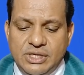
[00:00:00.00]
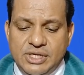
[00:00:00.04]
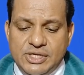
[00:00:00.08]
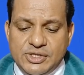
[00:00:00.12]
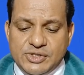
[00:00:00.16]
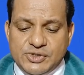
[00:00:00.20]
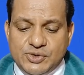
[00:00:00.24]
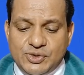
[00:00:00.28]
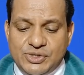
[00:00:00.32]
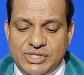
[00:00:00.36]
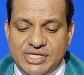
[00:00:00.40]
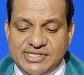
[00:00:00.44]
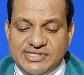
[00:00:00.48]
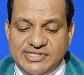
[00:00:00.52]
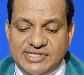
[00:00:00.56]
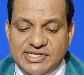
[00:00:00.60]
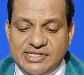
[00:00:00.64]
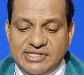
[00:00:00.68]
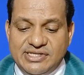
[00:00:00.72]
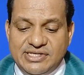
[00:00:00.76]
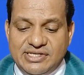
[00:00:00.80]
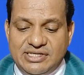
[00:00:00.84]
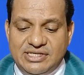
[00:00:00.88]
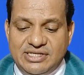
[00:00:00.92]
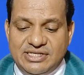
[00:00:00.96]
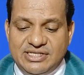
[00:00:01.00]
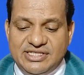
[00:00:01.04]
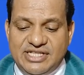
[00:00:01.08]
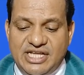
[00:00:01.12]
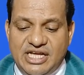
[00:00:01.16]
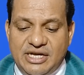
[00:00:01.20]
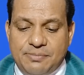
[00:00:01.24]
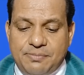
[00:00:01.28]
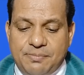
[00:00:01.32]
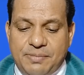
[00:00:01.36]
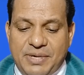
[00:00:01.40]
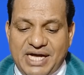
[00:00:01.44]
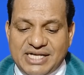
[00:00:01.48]
So they signaled
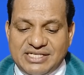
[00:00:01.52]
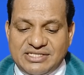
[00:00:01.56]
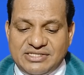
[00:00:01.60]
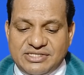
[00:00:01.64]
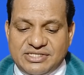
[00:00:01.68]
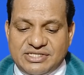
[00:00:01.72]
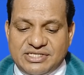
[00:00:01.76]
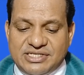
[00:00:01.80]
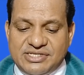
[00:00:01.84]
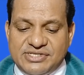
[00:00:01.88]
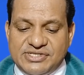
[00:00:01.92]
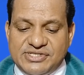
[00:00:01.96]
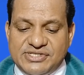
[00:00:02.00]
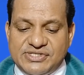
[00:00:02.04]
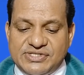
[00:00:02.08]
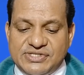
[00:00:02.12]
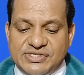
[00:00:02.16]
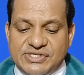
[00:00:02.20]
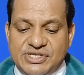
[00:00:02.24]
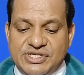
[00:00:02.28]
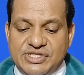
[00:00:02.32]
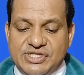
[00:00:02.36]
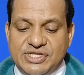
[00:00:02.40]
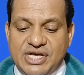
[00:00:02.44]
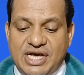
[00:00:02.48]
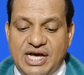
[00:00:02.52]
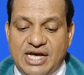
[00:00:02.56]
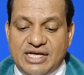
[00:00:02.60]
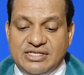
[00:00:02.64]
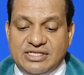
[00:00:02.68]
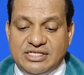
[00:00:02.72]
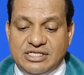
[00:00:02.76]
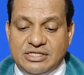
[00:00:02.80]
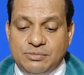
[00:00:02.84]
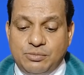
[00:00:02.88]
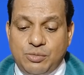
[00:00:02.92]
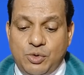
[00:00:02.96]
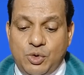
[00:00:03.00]
their partners in the
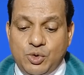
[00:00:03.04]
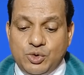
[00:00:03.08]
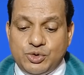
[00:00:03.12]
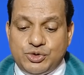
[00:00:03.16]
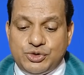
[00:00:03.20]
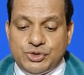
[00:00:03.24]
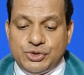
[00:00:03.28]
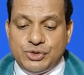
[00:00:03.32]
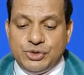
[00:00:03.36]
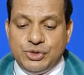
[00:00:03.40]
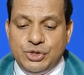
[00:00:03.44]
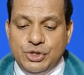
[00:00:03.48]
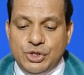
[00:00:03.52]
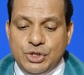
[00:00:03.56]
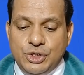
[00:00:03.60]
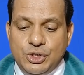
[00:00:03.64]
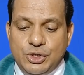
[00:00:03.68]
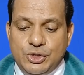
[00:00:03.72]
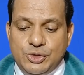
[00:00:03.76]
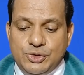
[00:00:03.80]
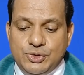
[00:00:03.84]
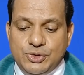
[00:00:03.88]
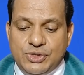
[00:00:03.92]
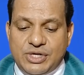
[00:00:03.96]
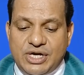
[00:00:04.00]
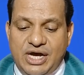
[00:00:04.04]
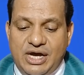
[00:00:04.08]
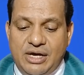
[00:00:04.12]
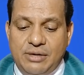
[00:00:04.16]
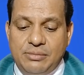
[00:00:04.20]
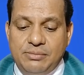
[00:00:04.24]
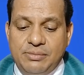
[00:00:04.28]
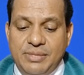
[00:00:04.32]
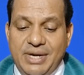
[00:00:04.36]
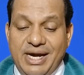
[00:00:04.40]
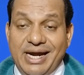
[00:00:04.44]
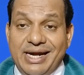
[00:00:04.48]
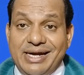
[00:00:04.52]
other boat to
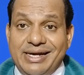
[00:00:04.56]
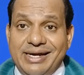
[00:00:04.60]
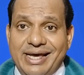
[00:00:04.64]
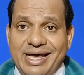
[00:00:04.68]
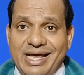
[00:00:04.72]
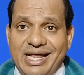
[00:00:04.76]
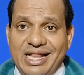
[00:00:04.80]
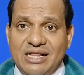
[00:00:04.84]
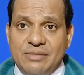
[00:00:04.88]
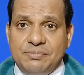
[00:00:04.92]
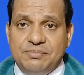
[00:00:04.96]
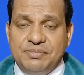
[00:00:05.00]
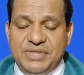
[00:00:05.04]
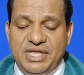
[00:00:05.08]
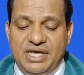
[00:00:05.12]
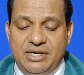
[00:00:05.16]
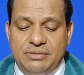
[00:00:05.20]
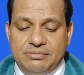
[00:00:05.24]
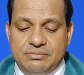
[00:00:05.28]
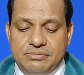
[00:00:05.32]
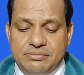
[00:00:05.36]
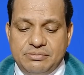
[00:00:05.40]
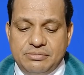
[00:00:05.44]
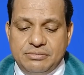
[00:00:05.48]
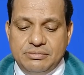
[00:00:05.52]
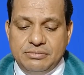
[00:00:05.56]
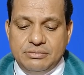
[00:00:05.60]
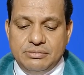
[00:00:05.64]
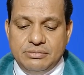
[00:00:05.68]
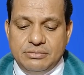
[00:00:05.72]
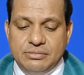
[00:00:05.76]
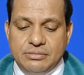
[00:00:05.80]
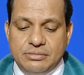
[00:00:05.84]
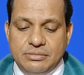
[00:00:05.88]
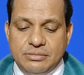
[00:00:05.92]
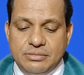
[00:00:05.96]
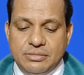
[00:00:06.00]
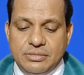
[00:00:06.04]
come and help them.
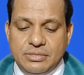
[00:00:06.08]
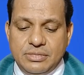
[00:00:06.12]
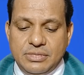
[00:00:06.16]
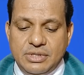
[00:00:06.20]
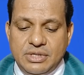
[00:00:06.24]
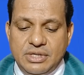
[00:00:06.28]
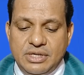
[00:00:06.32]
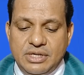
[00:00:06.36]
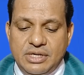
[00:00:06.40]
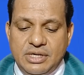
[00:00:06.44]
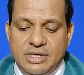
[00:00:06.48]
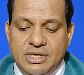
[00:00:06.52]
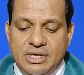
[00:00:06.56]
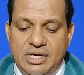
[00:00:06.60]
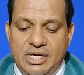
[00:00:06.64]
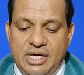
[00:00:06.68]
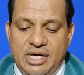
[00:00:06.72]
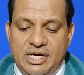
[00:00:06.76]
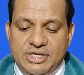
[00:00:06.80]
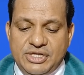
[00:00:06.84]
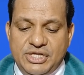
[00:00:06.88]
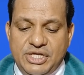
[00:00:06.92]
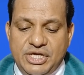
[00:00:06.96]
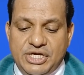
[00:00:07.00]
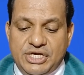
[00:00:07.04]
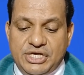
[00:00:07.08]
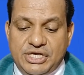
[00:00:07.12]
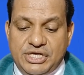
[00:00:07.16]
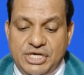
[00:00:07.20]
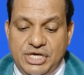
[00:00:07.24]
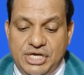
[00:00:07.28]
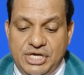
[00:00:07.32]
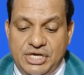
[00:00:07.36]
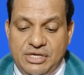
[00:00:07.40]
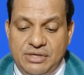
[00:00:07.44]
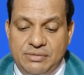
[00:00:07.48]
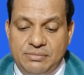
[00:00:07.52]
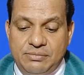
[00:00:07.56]
And they
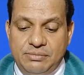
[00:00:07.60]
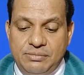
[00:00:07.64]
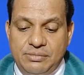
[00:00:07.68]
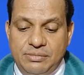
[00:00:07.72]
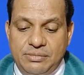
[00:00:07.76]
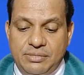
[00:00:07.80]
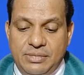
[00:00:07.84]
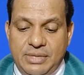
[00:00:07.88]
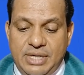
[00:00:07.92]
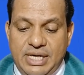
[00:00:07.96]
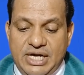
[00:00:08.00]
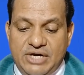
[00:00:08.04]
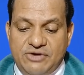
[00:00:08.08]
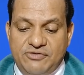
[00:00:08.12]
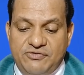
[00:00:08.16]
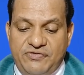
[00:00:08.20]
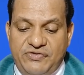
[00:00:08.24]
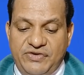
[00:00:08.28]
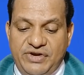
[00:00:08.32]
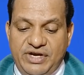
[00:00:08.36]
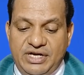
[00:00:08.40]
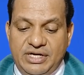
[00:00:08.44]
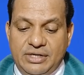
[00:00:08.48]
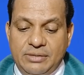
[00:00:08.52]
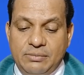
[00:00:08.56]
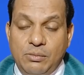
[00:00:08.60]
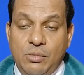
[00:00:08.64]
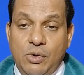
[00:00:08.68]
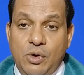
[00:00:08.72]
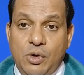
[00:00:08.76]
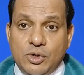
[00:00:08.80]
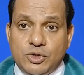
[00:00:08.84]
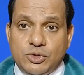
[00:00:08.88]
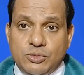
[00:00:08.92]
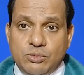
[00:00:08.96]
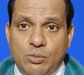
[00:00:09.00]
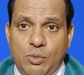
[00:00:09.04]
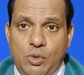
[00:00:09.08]
came and filled
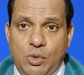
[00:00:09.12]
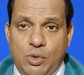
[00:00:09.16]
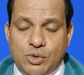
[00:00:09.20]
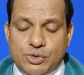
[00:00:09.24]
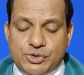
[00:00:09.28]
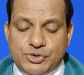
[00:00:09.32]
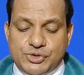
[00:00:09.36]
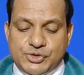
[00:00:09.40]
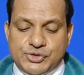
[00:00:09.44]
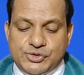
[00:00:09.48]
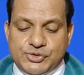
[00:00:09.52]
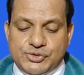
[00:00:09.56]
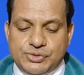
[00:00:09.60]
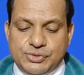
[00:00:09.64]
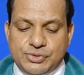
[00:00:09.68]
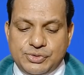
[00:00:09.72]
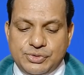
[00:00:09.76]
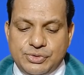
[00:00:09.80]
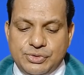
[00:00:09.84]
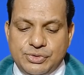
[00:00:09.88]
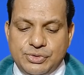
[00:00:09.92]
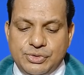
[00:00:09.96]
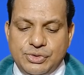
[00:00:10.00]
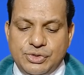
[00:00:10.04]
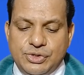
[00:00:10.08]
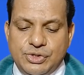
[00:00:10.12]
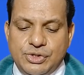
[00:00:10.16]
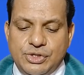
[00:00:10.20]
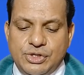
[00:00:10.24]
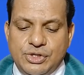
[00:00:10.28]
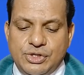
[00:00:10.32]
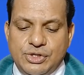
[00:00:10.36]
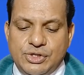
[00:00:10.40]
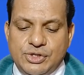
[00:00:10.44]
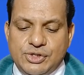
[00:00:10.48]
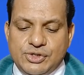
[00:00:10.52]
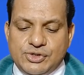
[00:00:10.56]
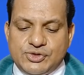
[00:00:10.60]
both boats
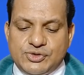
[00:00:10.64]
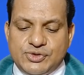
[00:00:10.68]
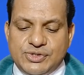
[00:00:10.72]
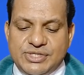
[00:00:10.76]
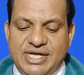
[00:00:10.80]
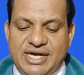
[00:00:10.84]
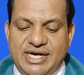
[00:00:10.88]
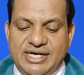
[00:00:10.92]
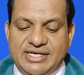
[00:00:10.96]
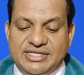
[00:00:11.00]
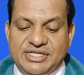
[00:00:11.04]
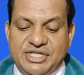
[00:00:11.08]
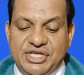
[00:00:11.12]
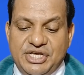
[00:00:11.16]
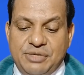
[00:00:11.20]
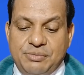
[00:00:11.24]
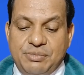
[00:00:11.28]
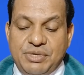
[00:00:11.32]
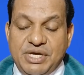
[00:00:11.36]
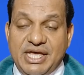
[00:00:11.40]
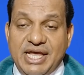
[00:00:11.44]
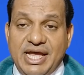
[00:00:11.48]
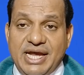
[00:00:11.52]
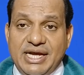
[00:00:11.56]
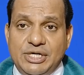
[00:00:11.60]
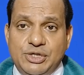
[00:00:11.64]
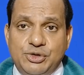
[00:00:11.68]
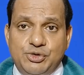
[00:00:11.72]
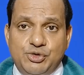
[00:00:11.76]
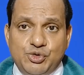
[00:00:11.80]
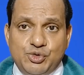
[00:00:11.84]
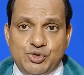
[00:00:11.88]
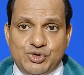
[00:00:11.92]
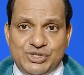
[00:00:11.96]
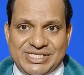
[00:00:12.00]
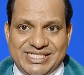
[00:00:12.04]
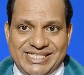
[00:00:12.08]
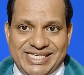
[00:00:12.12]
so that they began
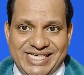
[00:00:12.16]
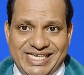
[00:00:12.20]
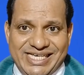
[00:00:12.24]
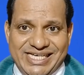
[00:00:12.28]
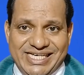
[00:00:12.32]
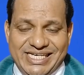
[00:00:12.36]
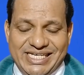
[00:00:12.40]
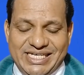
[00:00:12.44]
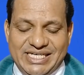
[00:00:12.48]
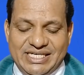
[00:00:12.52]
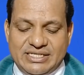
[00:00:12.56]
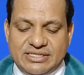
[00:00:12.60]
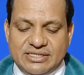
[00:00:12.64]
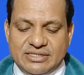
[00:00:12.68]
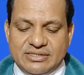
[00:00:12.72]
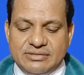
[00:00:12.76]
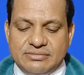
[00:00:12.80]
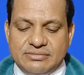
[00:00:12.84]
to sink.